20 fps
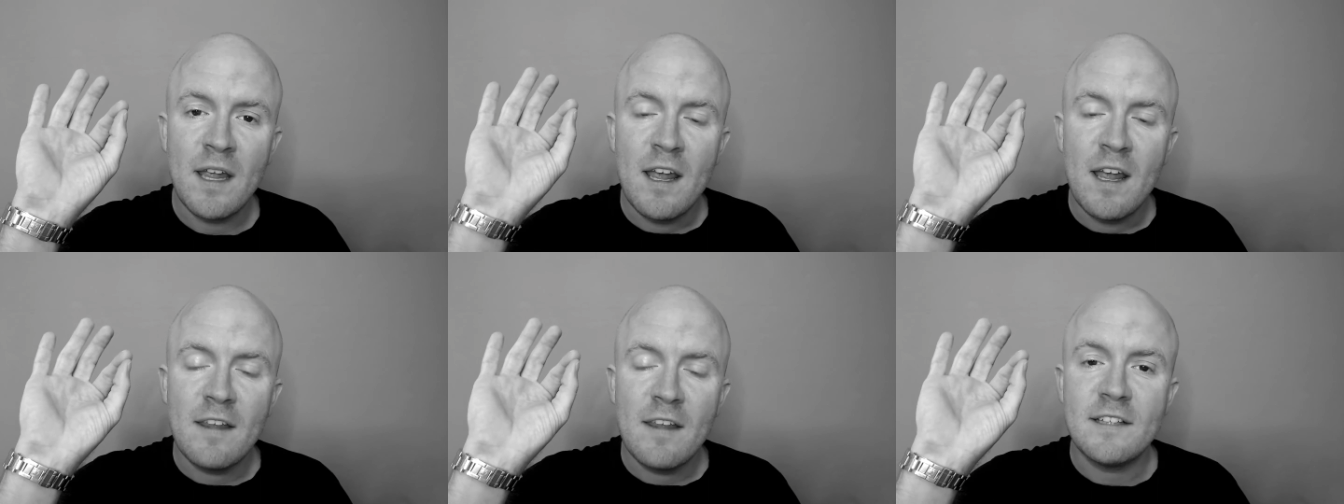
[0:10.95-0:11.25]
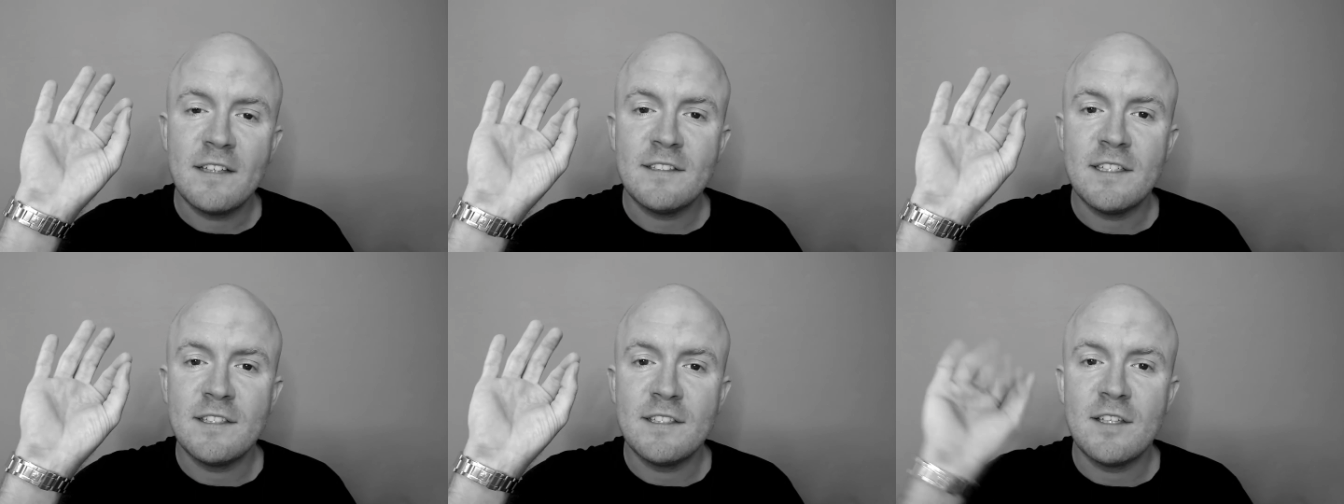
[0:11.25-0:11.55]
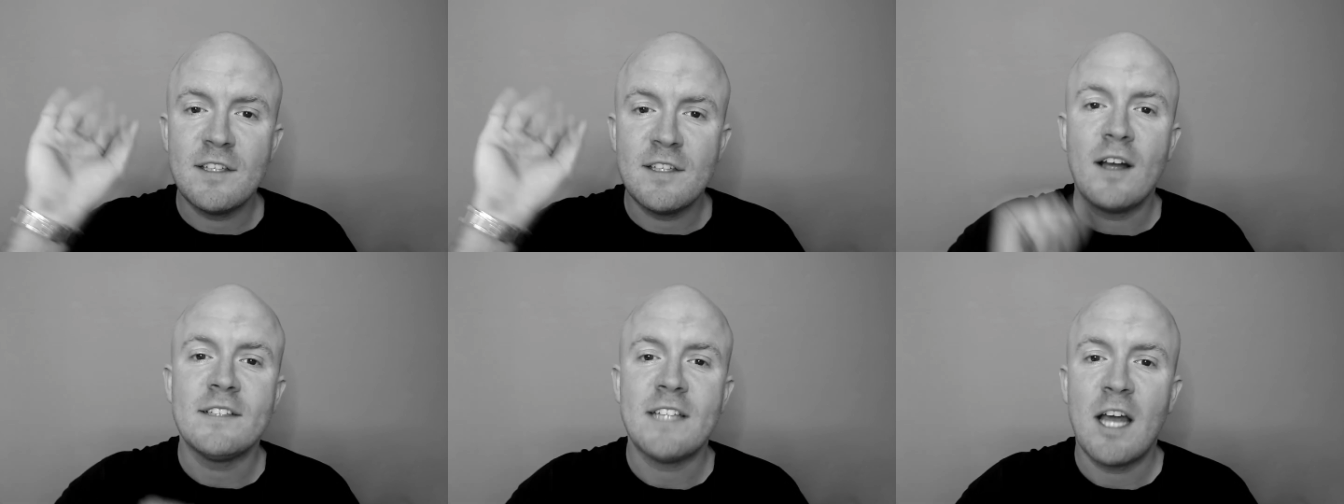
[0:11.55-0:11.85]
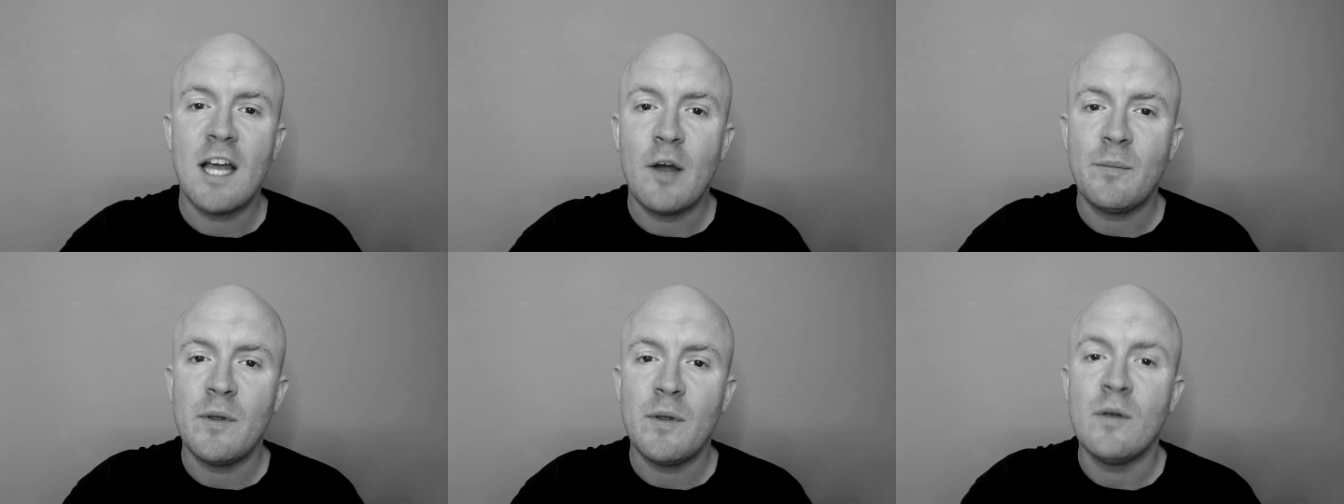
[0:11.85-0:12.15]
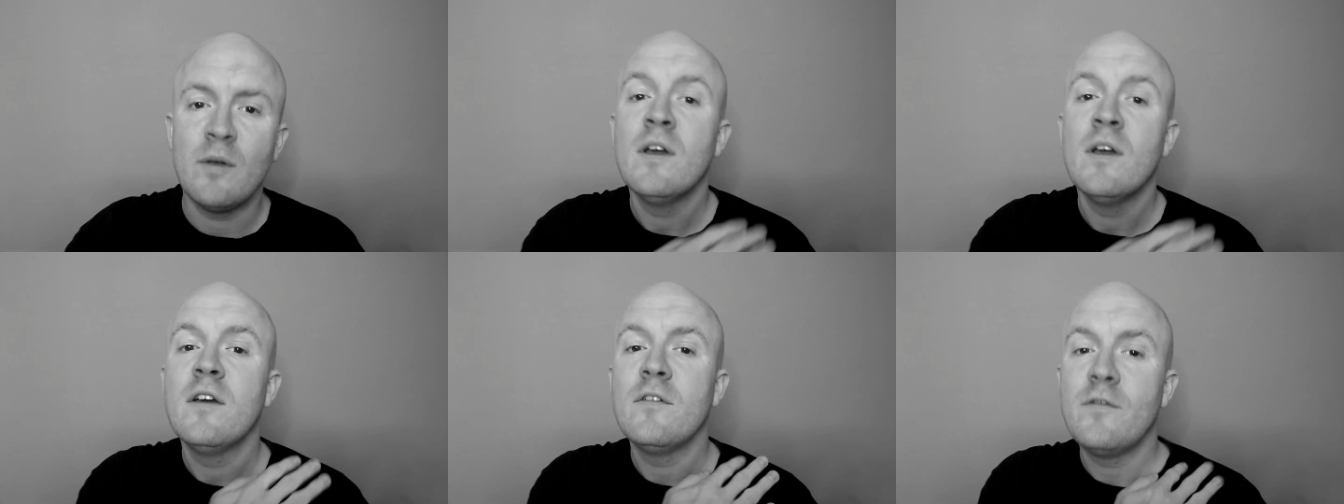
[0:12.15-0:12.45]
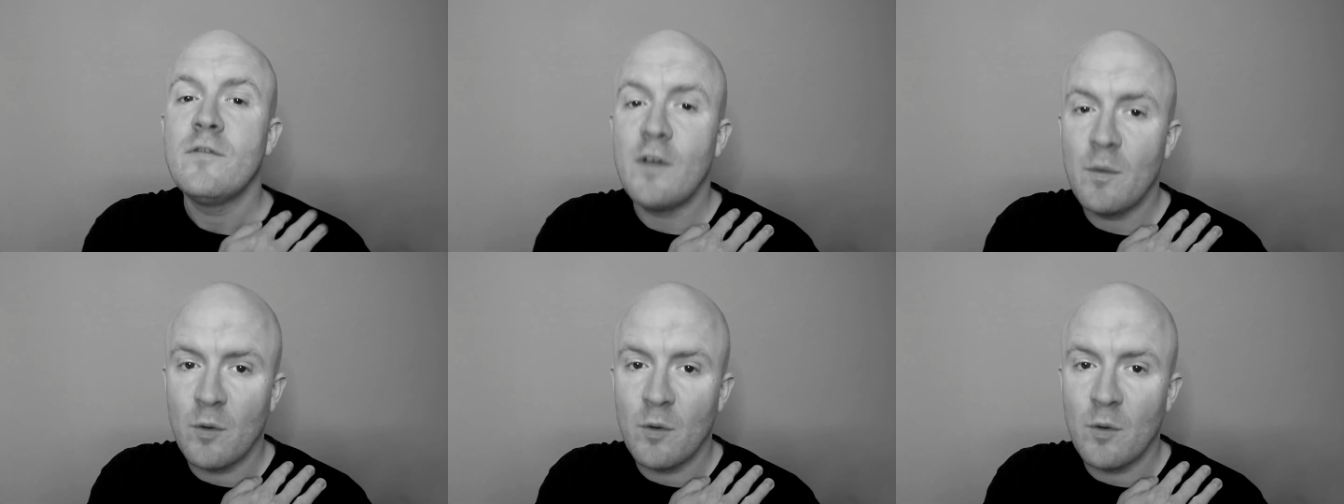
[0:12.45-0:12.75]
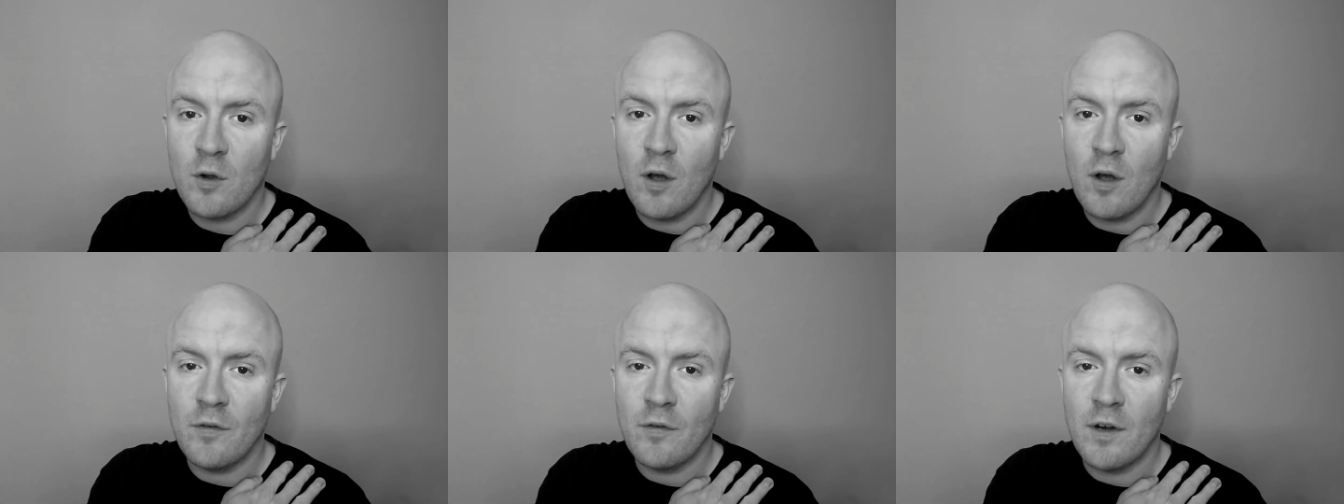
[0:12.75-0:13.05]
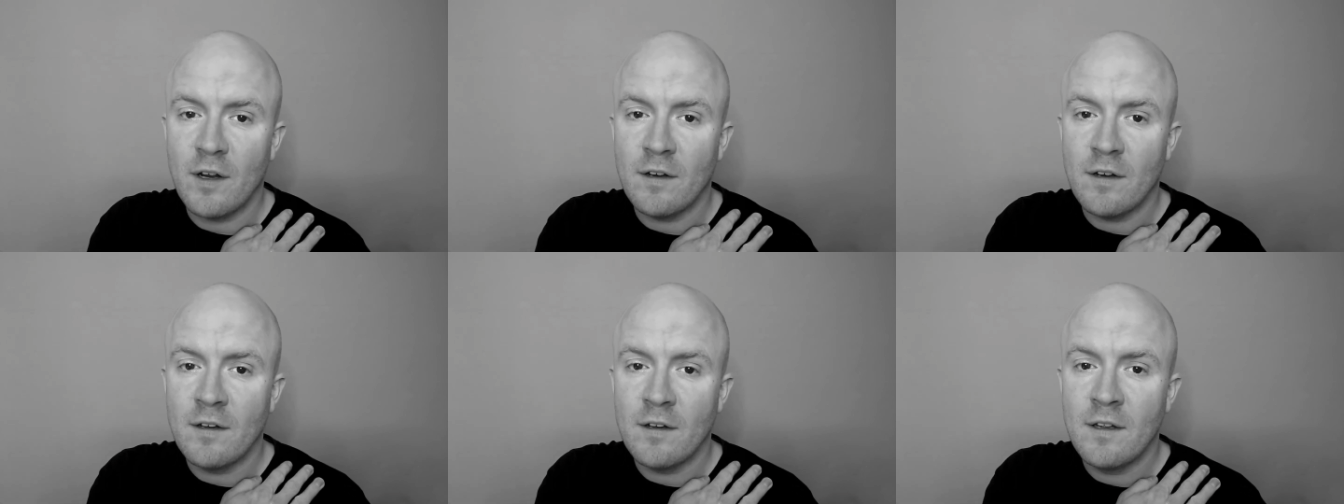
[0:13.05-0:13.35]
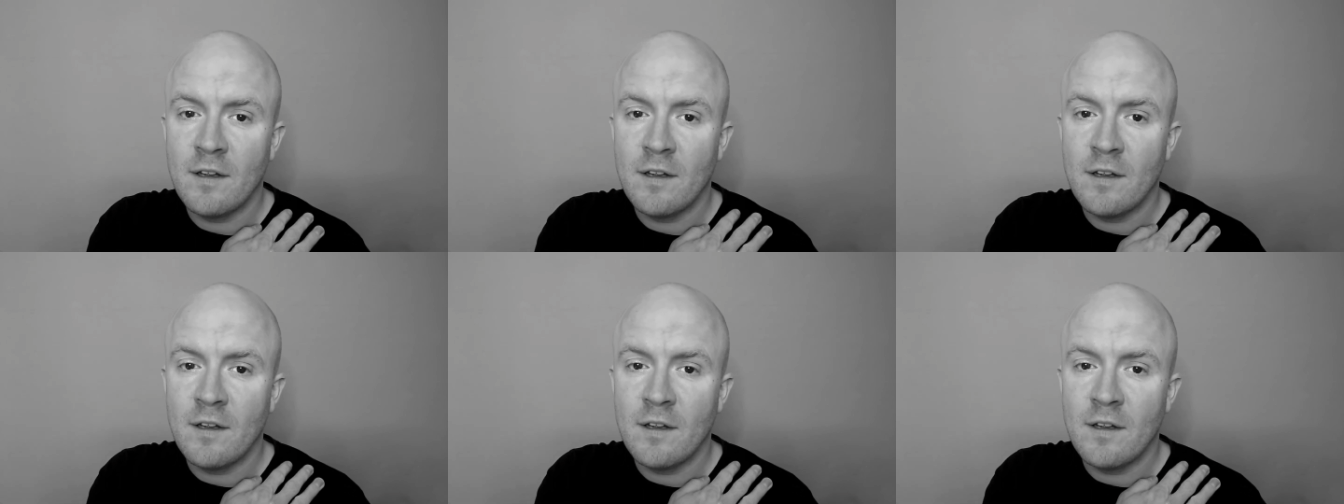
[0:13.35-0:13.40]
that's designed to help you feel more confident